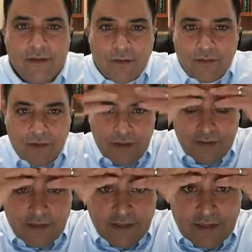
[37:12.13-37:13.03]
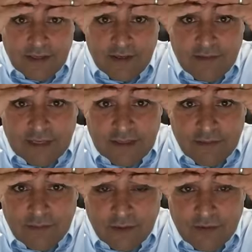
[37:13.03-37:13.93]
So front,
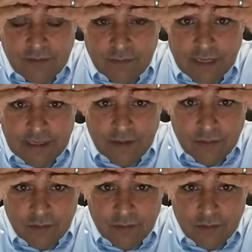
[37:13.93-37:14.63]
executive function, planning,